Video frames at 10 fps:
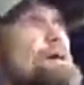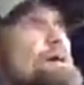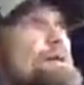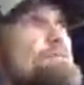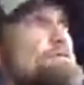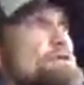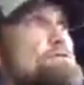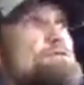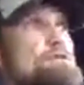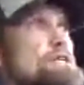And if you
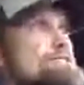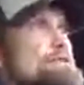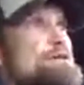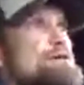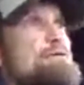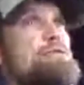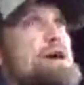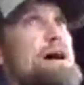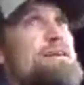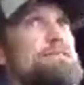disagree with
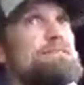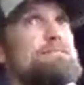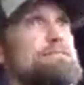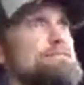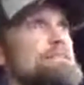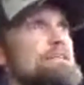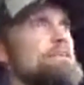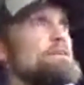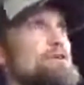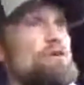that,
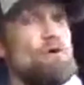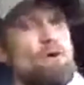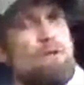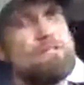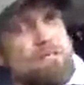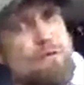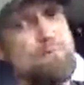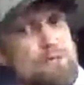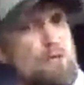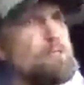go to the
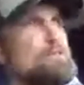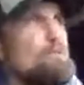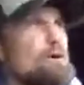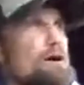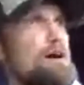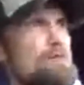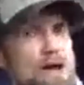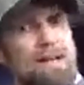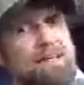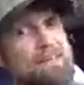scripture where I
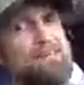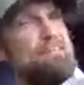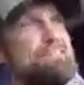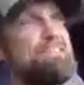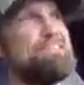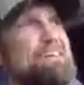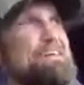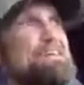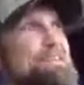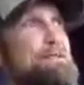read it.
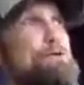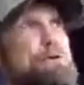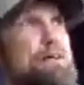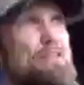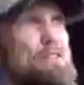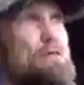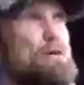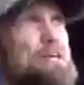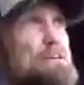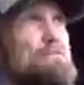Luke
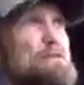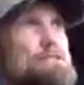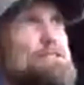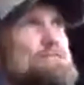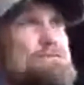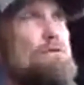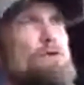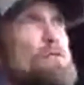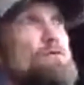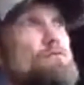3, verses
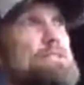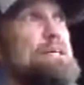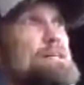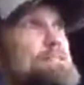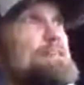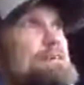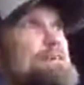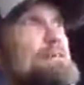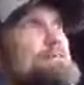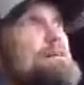4 through 6.
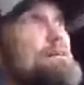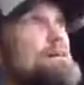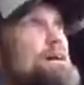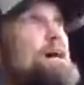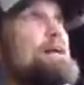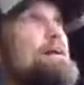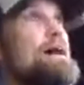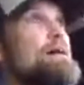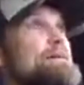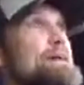
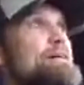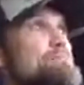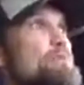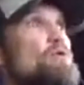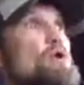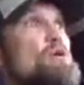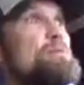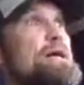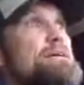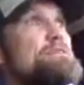I can't quote it, but
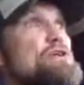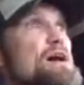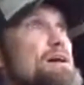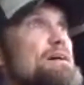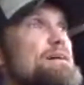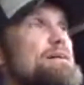I can try.